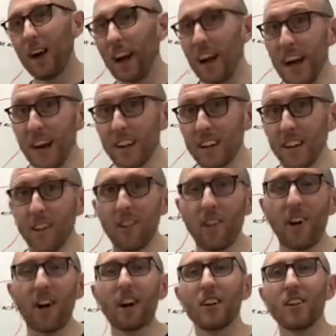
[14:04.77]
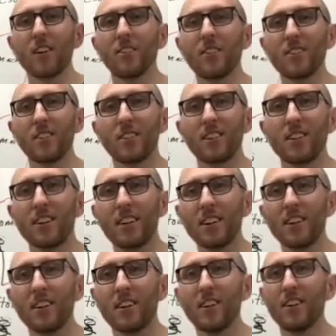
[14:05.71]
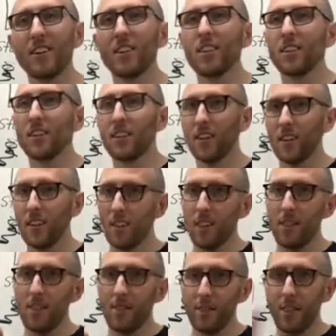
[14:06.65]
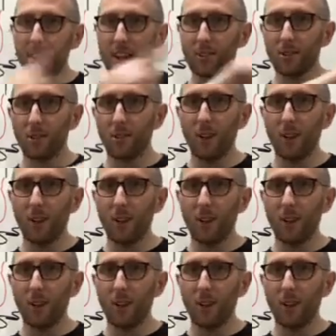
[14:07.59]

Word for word: at Ohio University. Thanks for